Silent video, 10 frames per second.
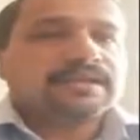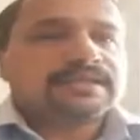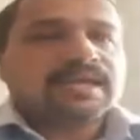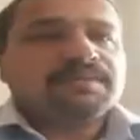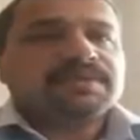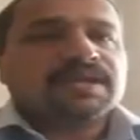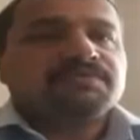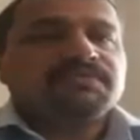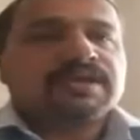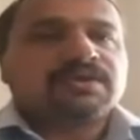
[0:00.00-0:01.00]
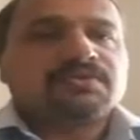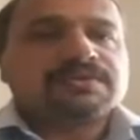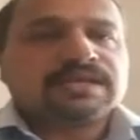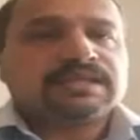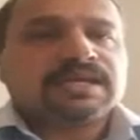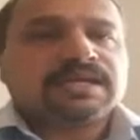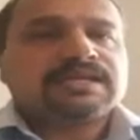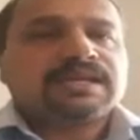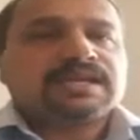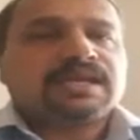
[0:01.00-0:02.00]
same time we cannot say that
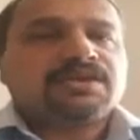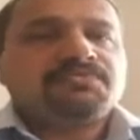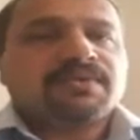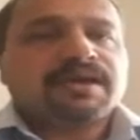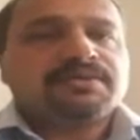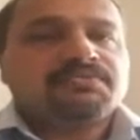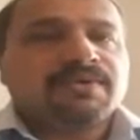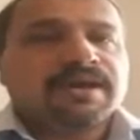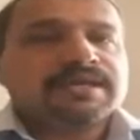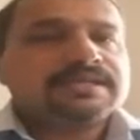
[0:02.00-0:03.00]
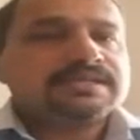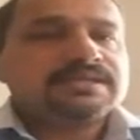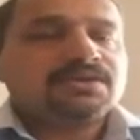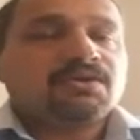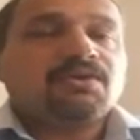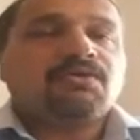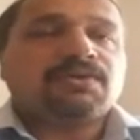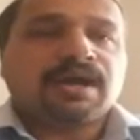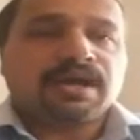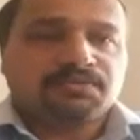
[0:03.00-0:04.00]
if I find
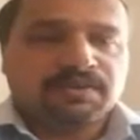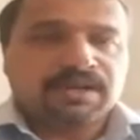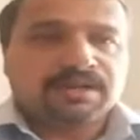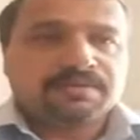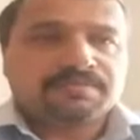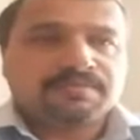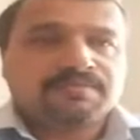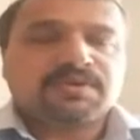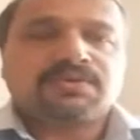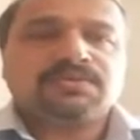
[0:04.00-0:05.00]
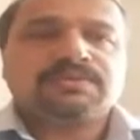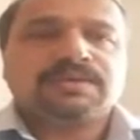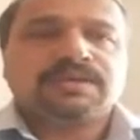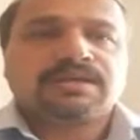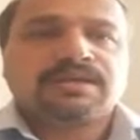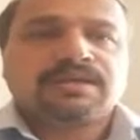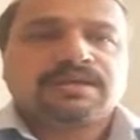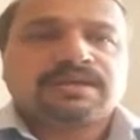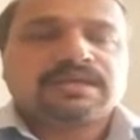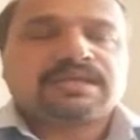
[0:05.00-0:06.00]
or I will, because
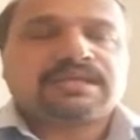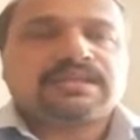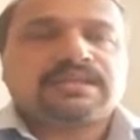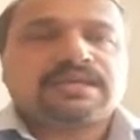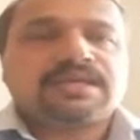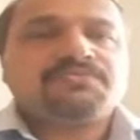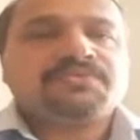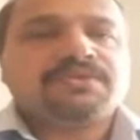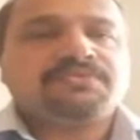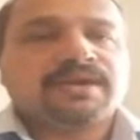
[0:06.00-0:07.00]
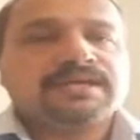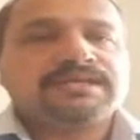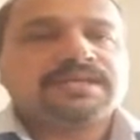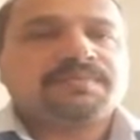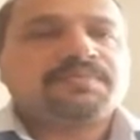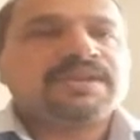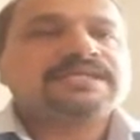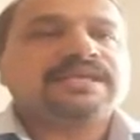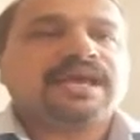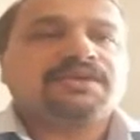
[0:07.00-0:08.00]
if I find
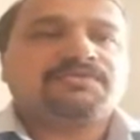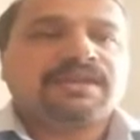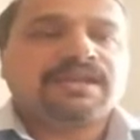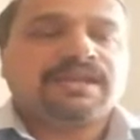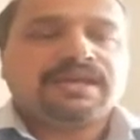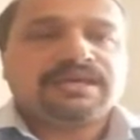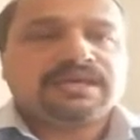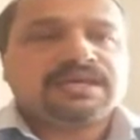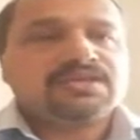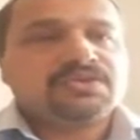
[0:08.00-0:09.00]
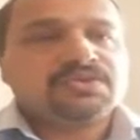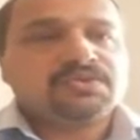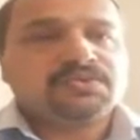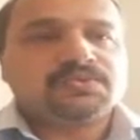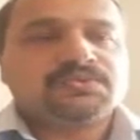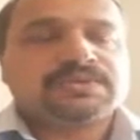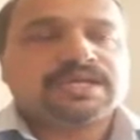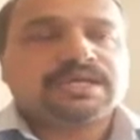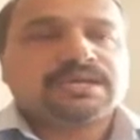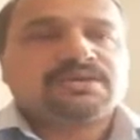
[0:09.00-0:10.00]
plus I will is used
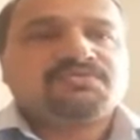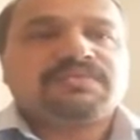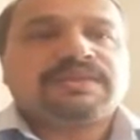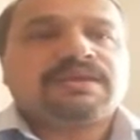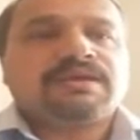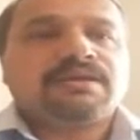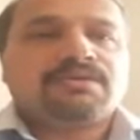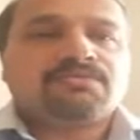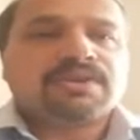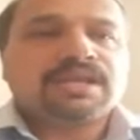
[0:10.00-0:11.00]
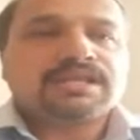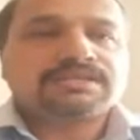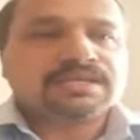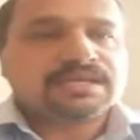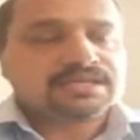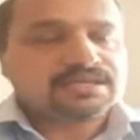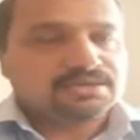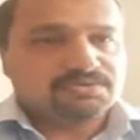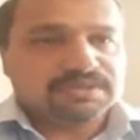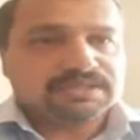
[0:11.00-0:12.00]
with a realistic
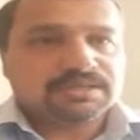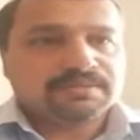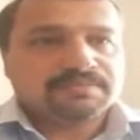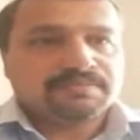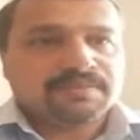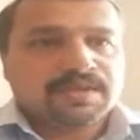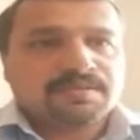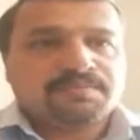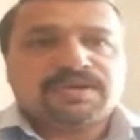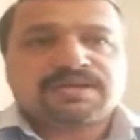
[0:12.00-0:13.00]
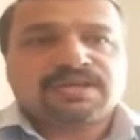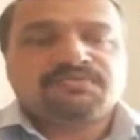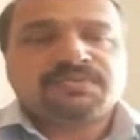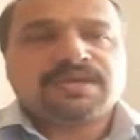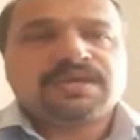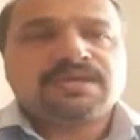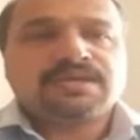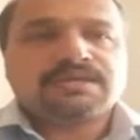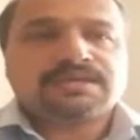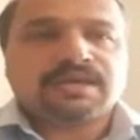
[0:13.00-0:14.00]
situation. But if
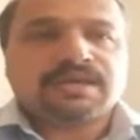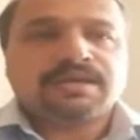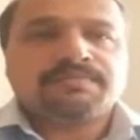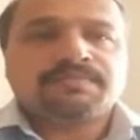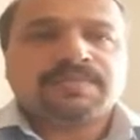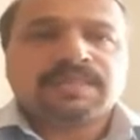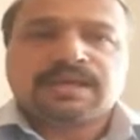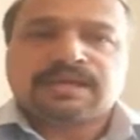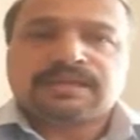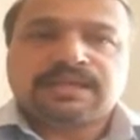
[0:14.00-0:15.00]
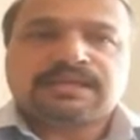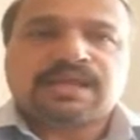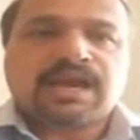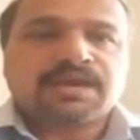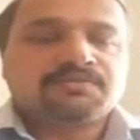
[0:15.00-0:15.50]
we say that I